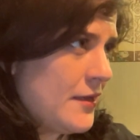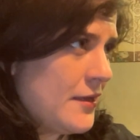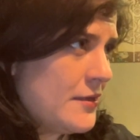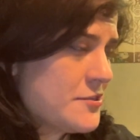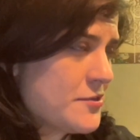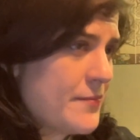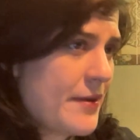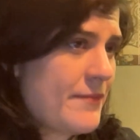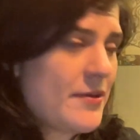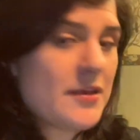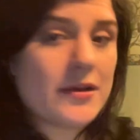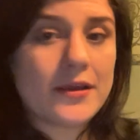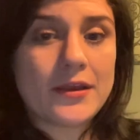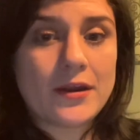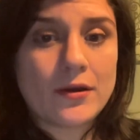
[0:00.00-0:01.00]
so maybe
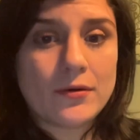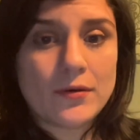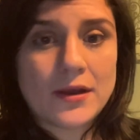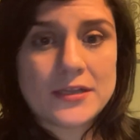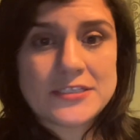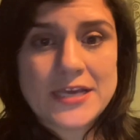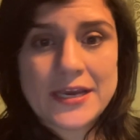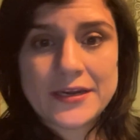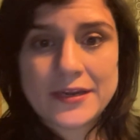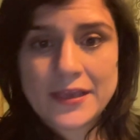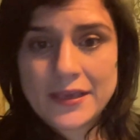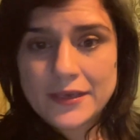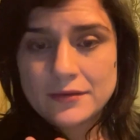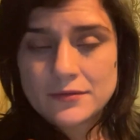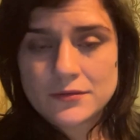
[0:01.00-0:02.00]
a
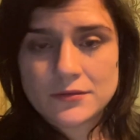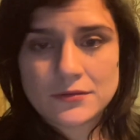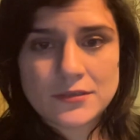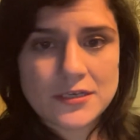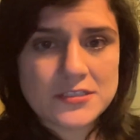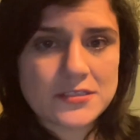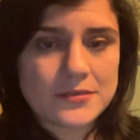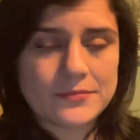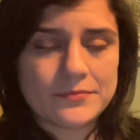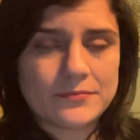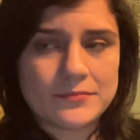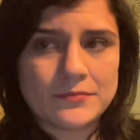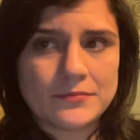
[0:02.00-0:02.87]
technique doesn't